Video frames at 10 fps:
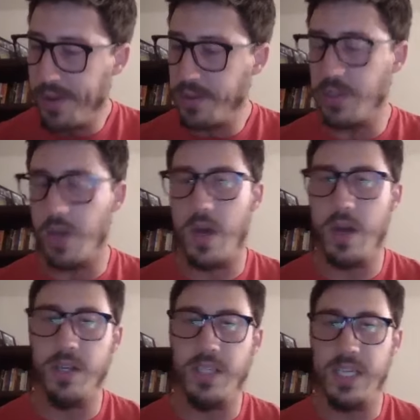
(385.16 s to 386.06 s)
So
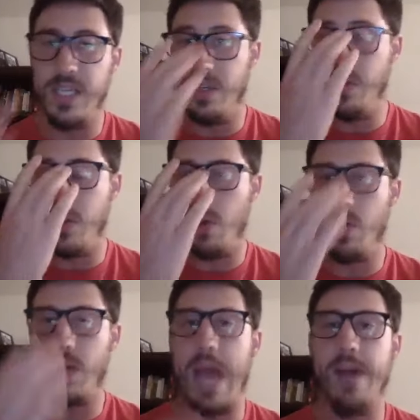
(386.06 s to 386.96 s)
162 total
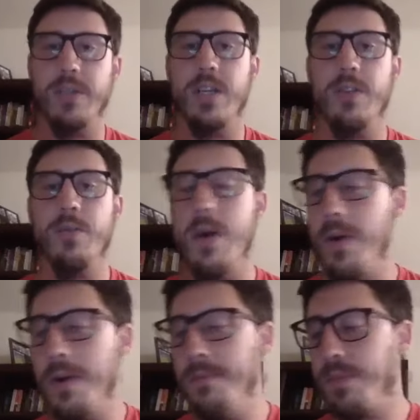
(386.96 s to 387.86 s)
calories on the
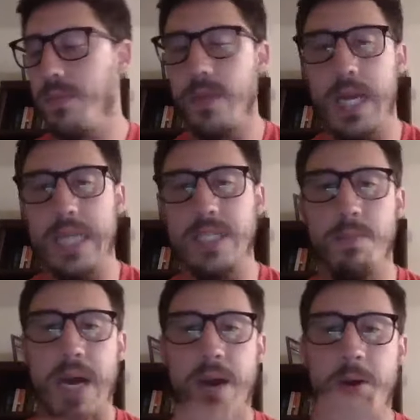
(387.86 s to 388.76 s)
rower. It's
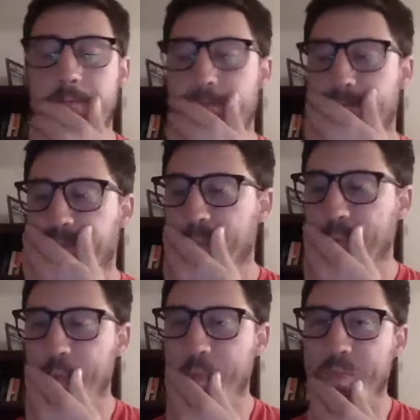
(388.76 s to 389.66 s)
about,
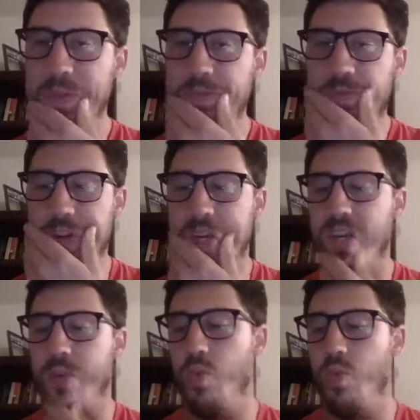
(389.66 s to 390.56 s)
for
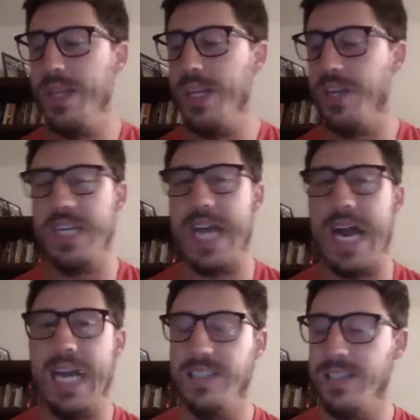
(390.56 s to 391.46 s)
really good
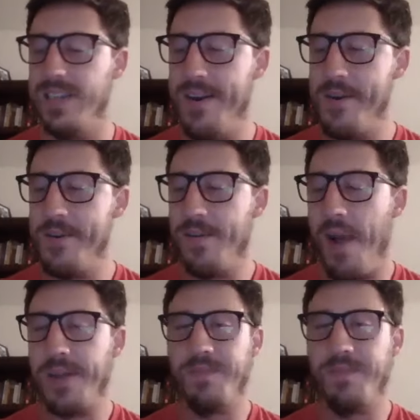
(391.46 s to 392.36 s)
guys,
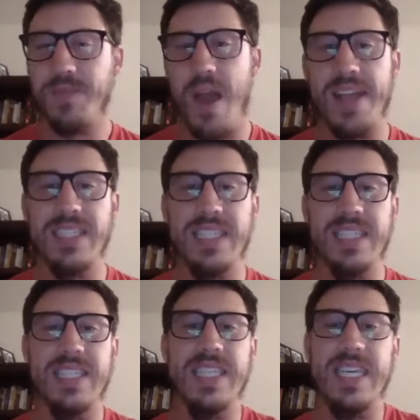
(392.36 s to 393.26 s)

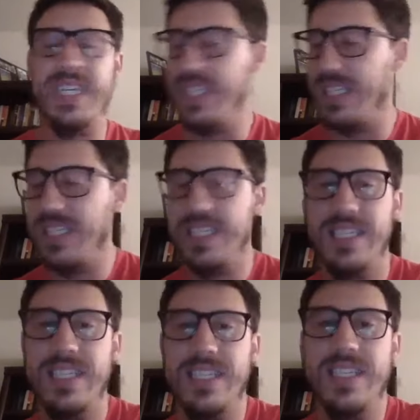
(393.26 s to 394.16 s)

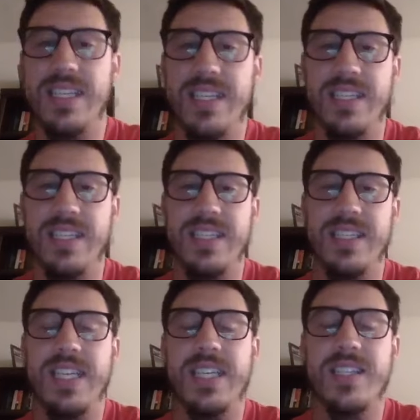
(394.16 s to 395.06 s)

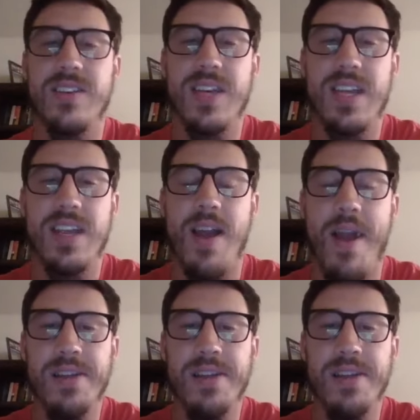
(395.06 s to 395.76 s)
6:30